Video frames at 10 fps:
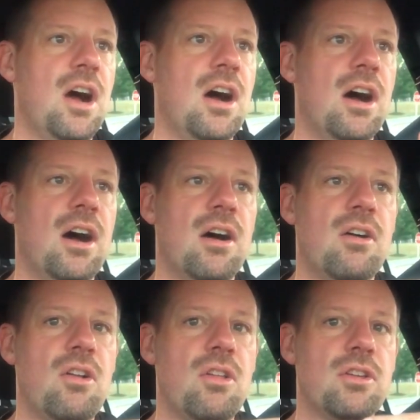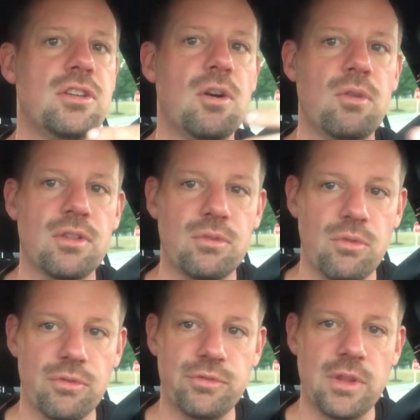uh, going
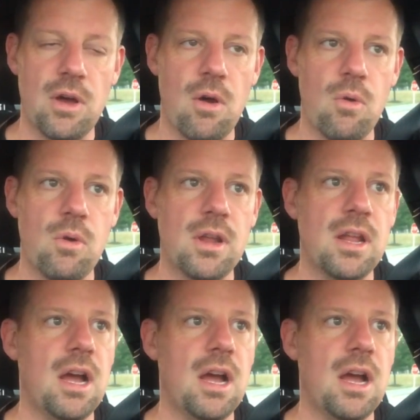through the flow.